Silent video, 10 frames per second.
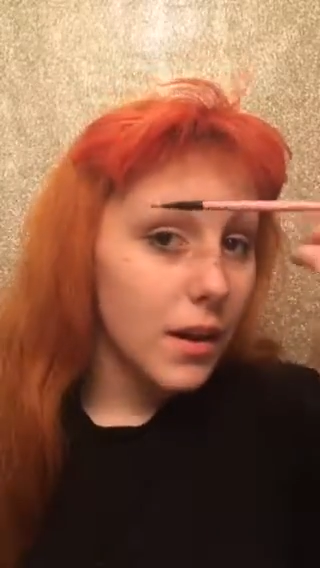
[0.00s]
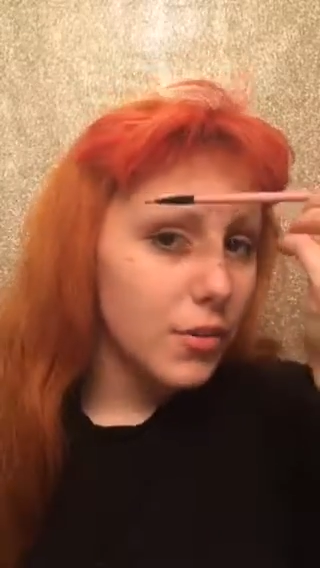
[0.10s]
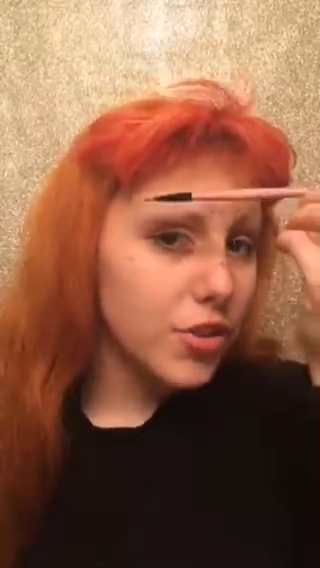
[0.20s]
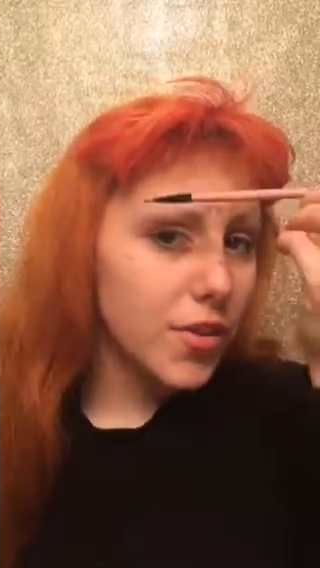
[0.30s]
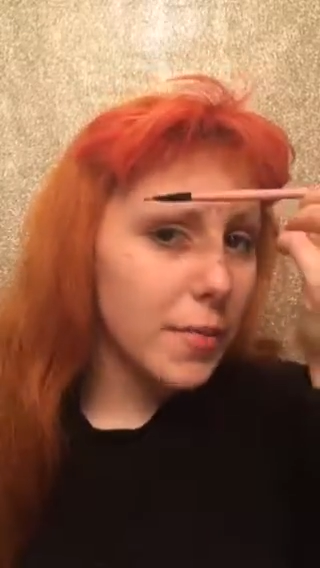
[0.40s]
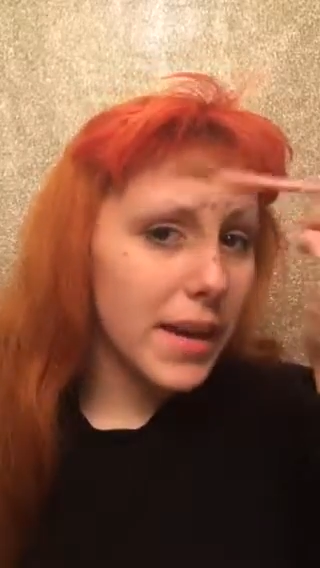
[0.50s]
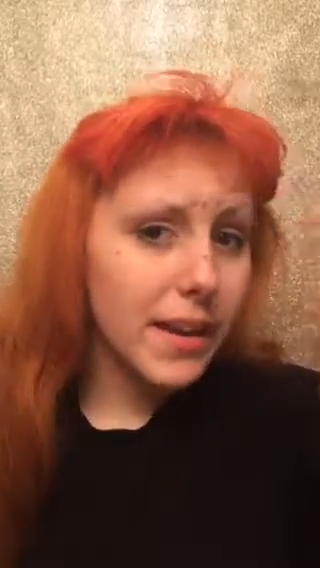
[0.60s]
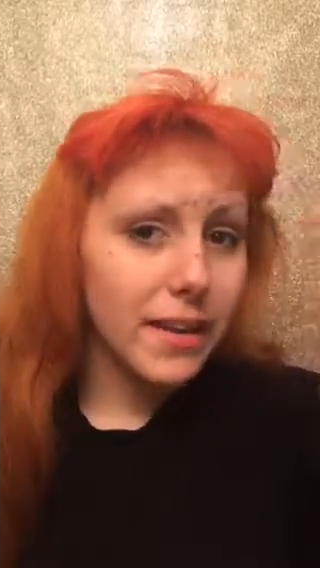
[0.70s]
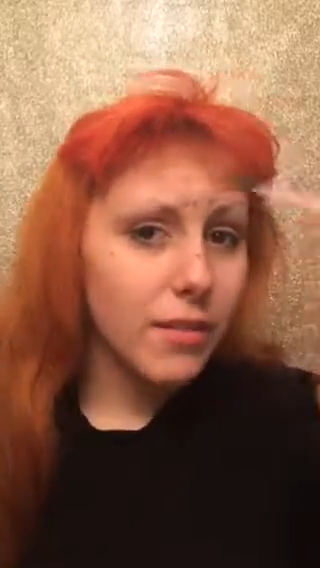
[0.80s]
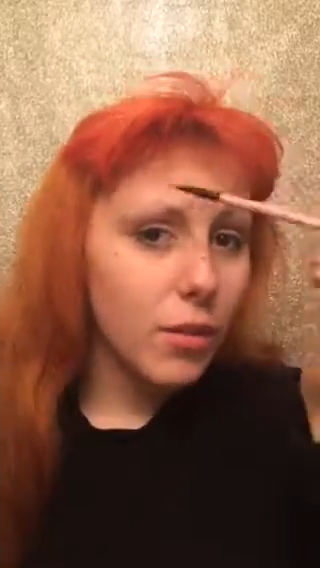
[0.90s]
Just
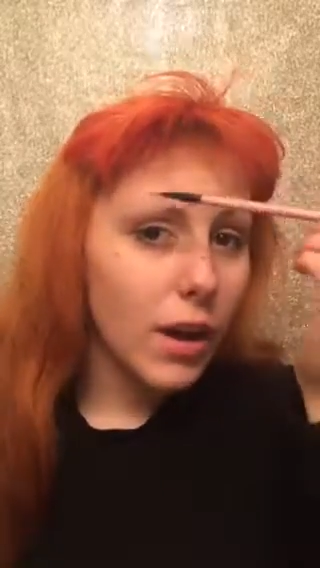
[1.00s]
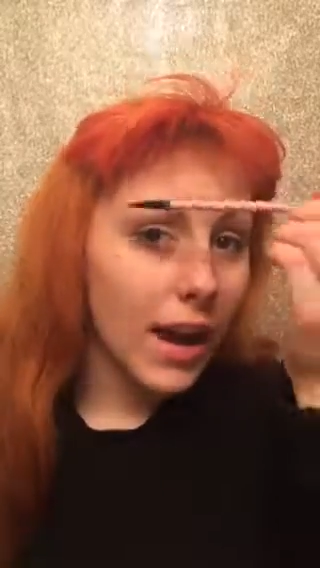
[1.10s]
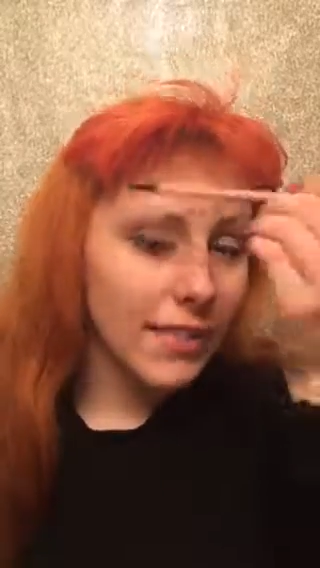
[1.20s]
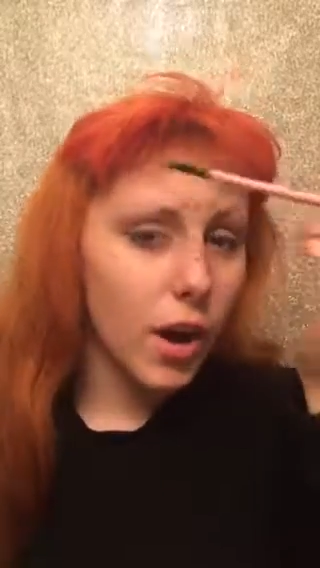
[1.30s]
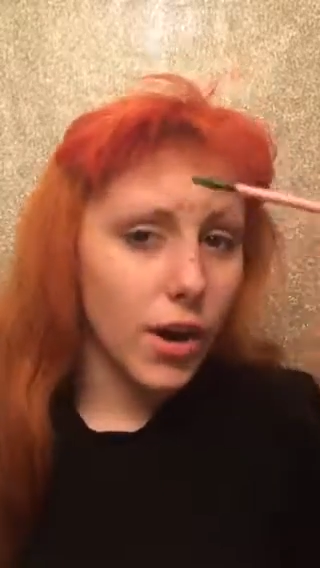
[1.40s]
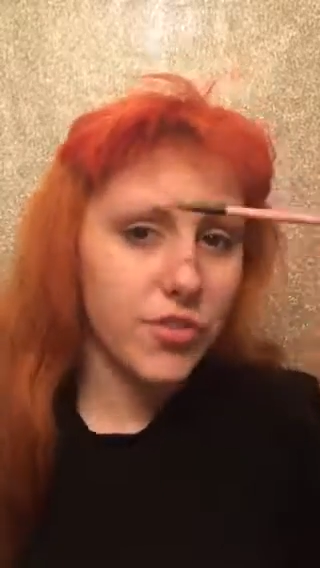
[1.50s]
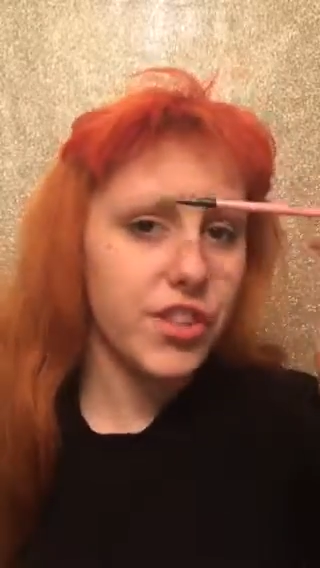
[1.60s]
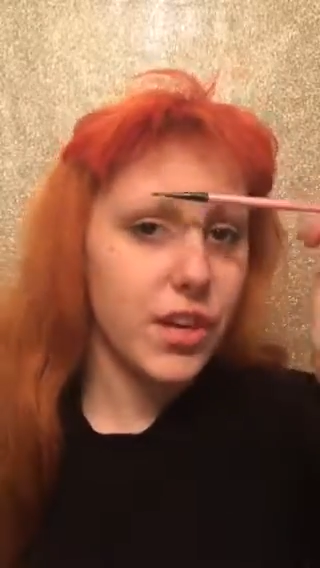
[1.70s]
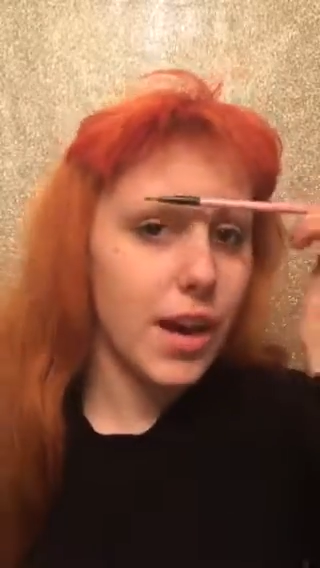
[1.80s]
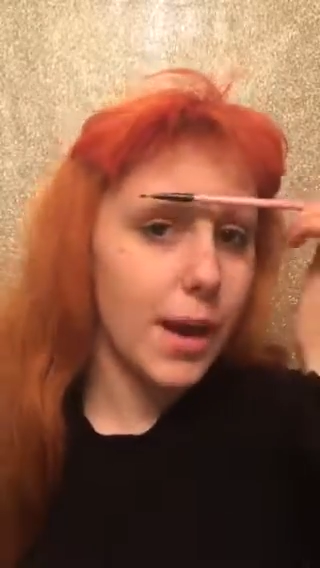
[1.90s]
make at the arch
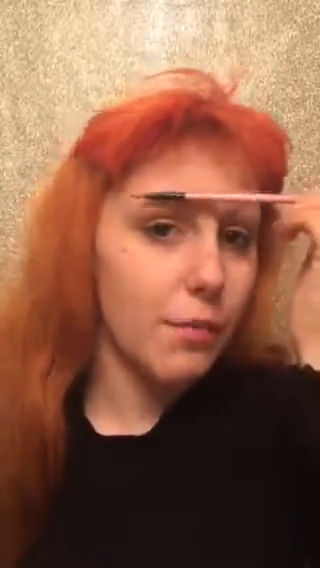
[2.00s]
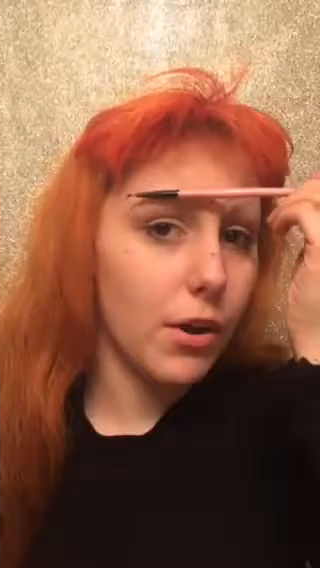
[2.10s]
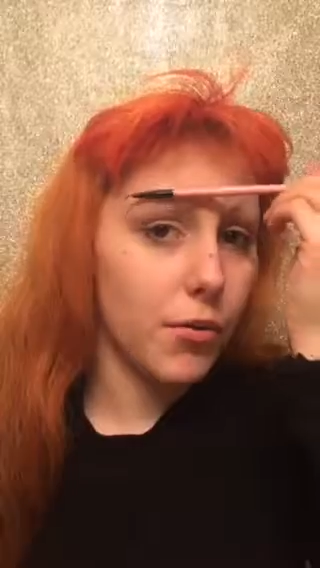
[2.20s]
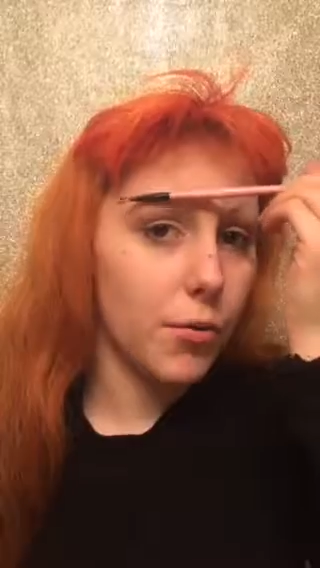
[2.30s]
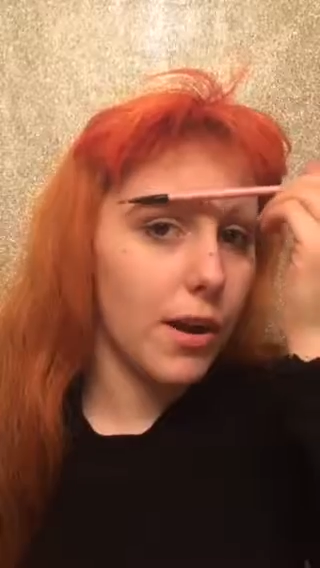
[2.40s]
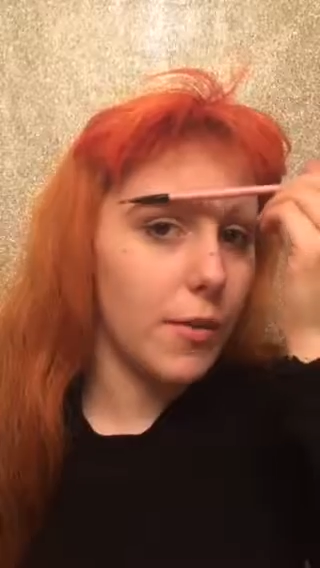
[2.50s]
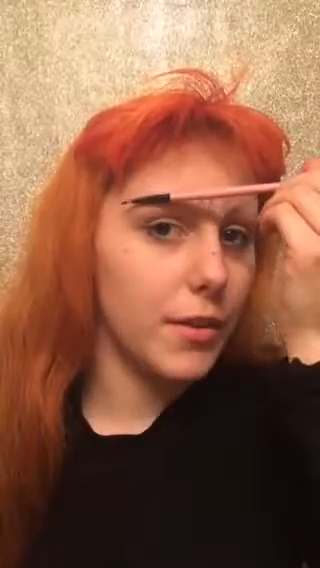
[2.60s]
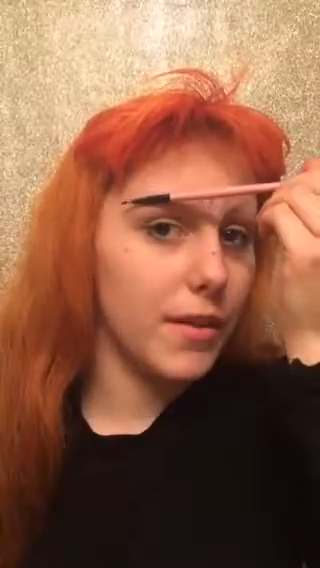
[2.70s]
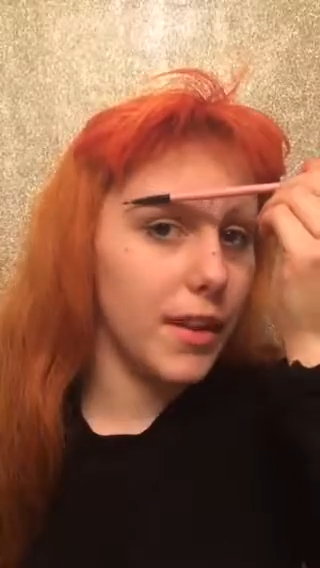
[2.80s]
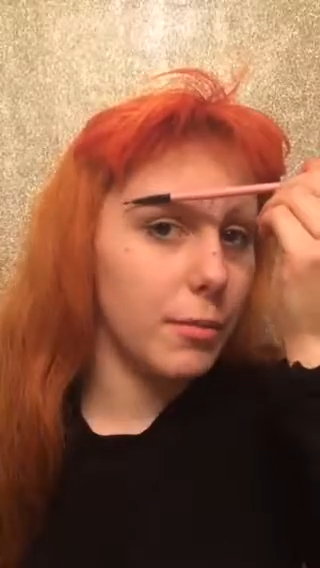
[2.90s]
of your eyebrows where I
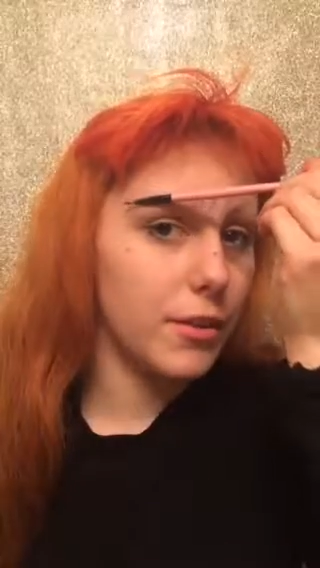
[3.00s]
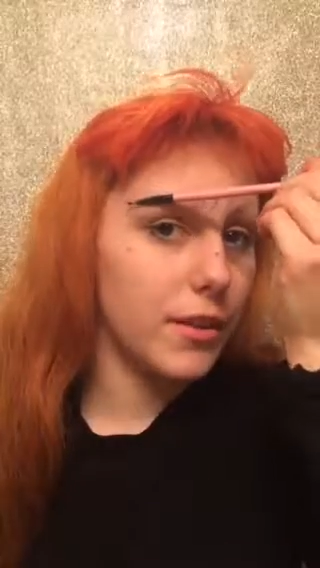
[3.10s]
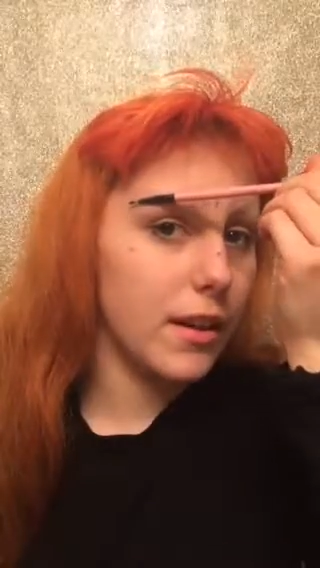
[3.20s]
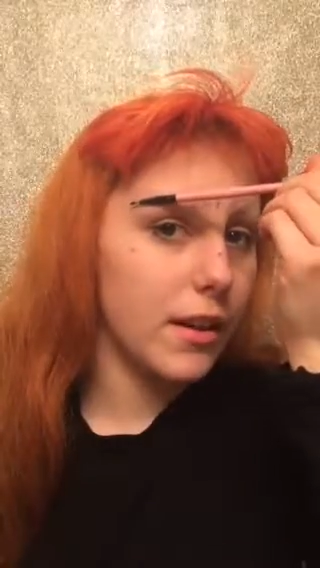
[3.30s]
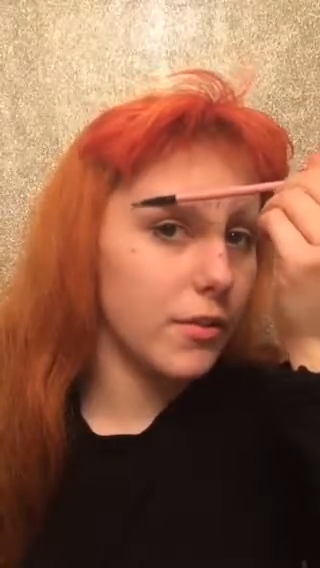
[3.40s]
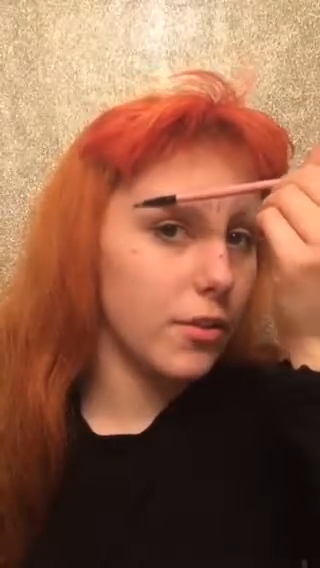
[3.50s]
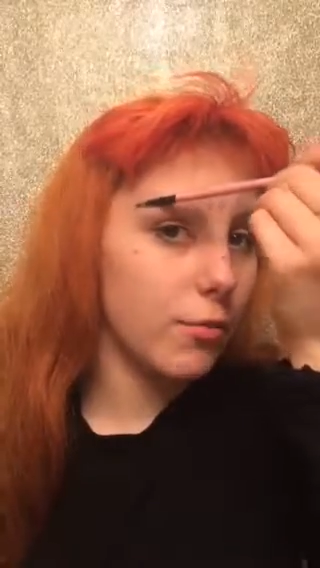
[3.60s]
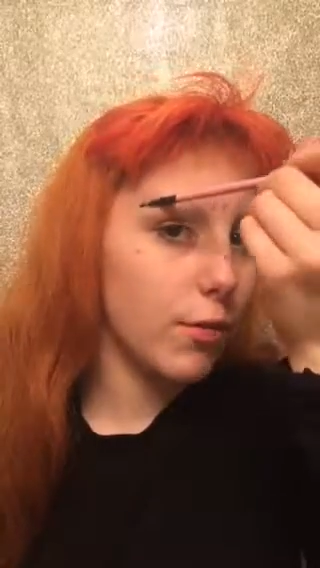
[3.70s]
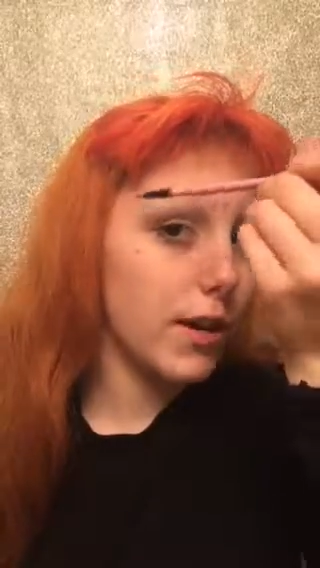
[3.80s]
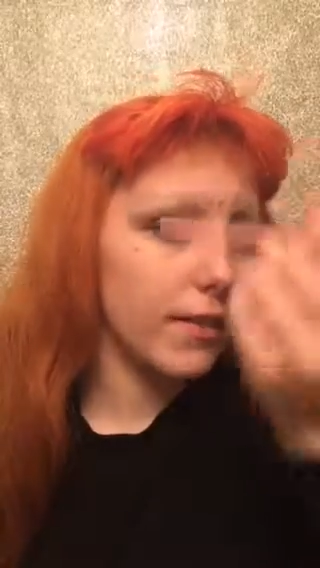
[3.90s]
would say to put the dot, just
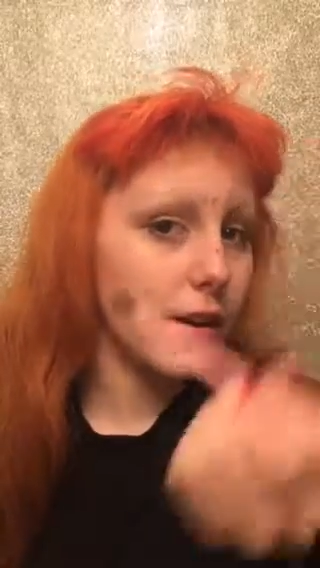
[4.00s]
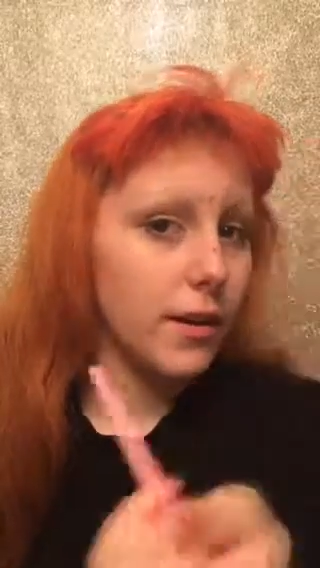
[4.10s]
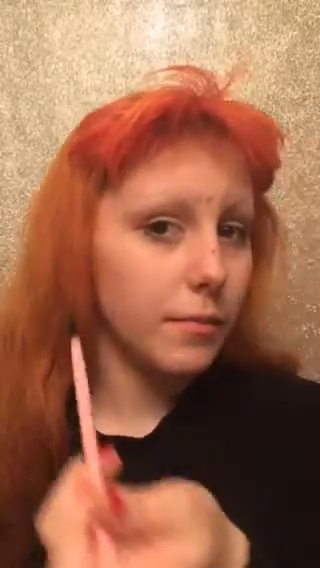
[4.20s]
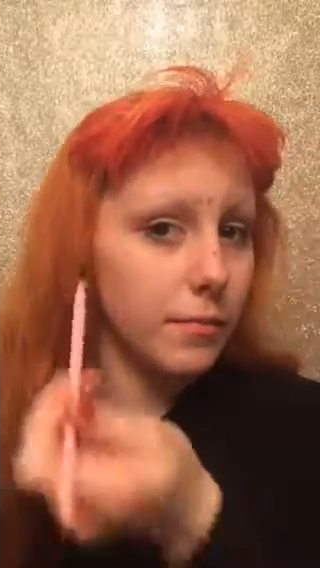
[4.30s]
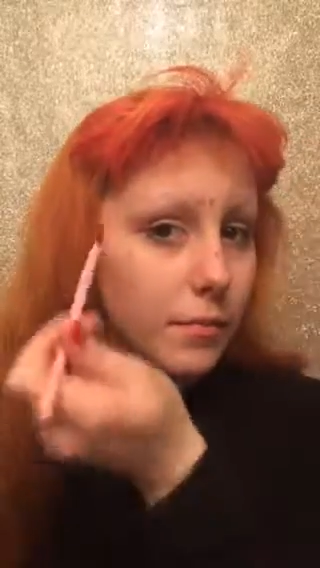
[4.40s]
right there.